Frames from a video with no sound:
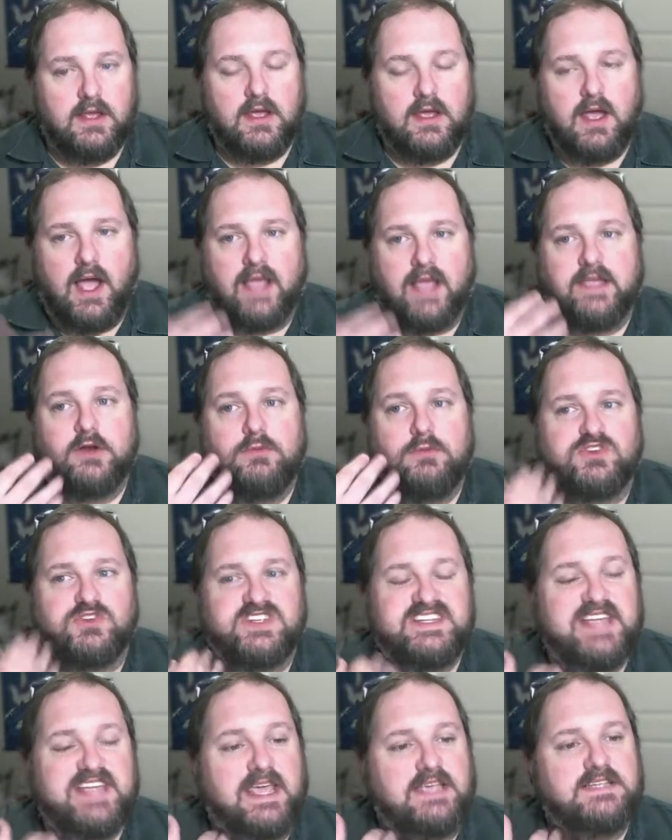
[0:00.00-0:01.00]
I can
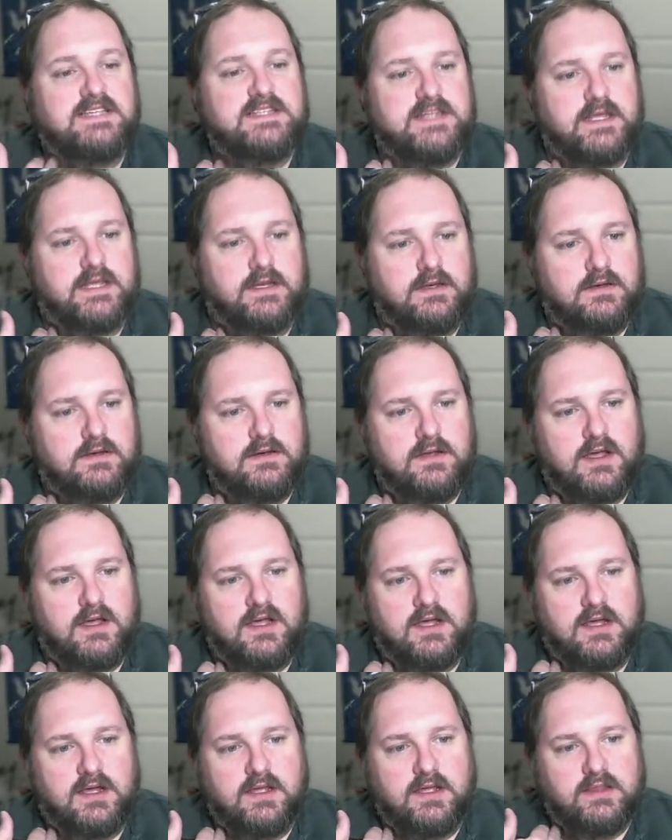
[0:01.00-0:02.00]
almost taste it
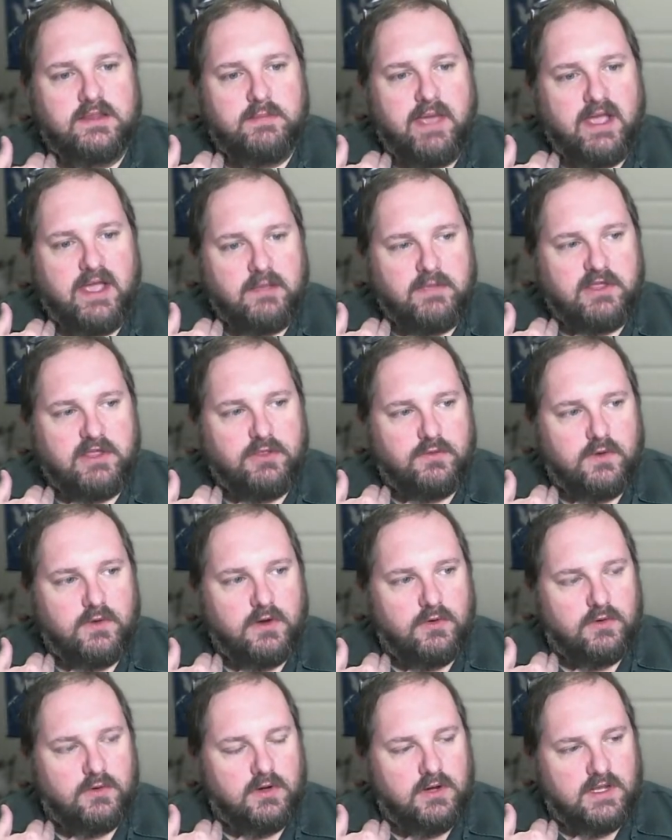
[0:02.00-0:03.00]
in the back of my
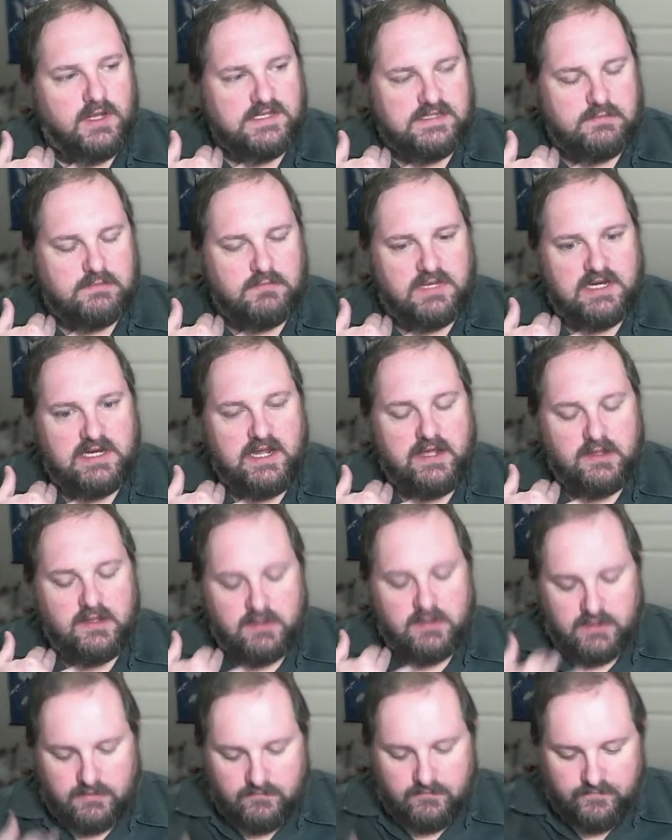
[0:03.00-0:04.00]
throat as I'm
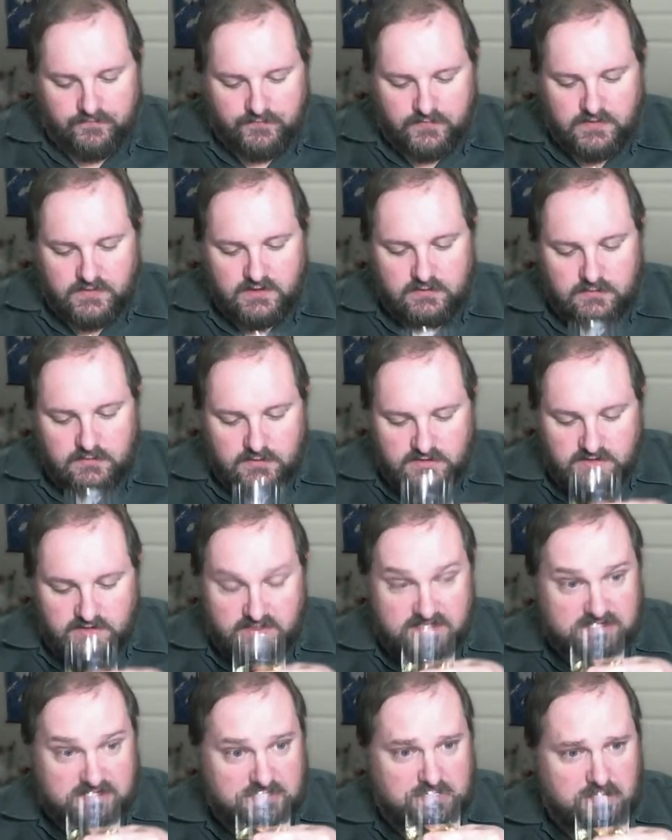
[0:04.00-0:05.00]
inhaling. So
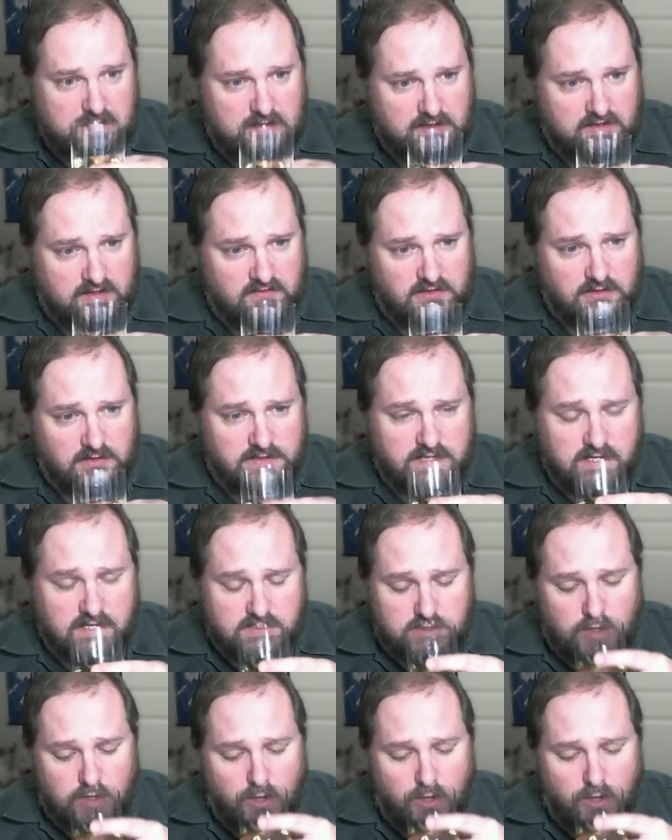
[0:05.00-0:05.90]
let's give it a little taste.